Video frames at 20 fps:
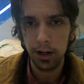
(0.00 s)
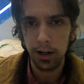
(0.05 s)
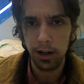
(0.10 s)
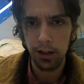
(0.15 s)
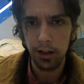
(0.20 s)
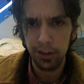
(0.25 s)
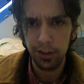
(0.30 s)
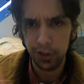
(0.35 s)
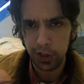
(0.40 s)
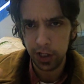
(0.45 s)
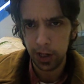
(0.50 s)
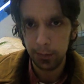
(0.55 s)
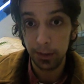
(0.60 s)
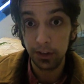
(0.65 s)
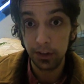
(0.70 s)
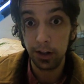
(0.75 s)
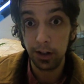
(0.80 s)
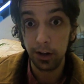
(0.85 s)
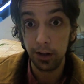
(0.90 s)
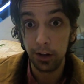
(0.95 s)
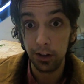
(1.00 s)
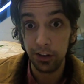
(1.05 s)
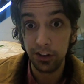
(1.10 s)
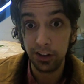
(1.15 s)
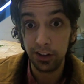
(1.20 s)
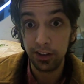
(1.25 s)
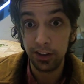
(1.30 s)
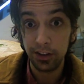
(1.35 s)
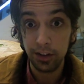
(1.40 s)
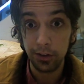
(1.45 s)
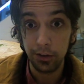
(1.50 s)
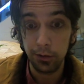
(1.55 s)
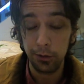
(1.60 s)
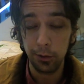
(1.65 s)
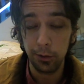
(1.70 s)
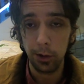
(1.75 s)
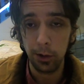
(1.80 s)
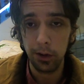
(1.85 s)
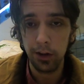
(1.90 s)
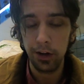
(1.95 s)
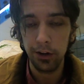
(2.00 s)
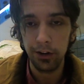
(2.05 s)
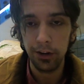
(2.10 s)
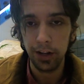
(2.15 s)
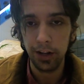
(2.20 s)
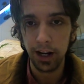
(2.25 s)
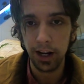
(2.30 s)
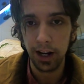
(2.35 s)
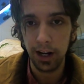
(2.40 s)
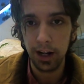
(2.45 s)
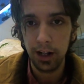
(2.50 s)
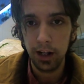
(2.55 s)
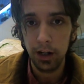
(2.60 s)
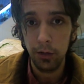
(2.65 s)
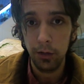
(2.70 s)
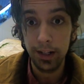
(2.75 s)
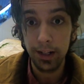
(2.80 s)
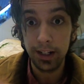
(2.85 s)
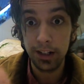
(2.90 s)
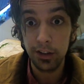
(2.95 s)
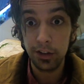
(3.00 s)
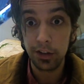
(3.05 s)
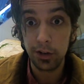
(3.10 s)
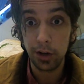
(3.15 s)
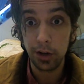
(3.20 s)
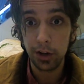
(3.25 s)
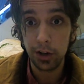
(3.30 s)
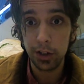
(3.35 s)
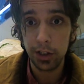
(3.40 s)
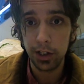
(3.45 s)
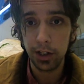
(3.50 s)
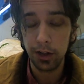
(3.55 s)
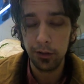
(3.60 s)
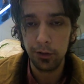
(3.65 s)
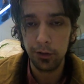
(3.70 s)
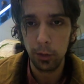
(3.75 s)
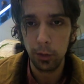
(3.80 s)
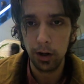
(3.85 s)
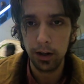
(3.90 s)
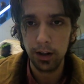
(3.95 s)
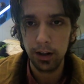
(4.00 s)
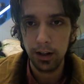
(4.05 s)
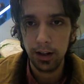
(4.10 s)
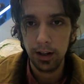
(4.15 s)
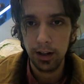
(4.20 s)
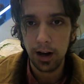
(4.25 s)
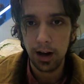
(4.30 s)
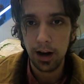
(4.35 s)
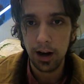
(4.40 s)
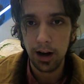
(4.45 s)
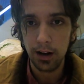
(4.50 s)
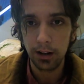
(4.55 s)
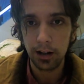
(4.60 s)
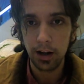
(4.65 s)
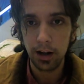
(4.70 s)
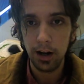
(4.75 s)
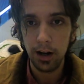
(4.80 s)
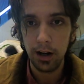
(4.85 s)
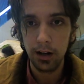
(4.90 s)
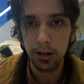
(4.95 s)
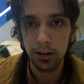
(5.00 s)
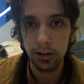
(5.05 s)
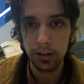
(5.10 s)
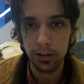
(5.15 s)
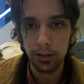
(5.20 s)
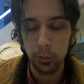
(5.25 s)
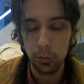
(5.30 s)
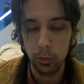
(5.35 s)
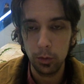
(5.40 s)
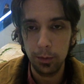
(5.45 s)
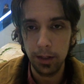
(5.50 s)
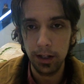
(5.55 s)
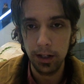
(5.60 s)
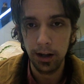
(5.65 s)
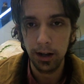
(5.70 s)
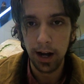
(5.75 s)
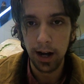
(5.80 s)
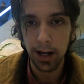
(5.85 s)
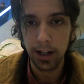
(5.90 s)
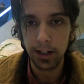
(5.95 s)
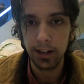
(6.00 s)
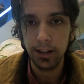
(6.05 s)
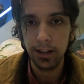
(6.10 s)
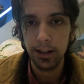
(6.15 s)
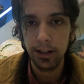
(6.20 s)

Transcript: uh, in this shopping center on the sixth and seventh floor, there's a uh, reconstruction of what Hong Kong would be like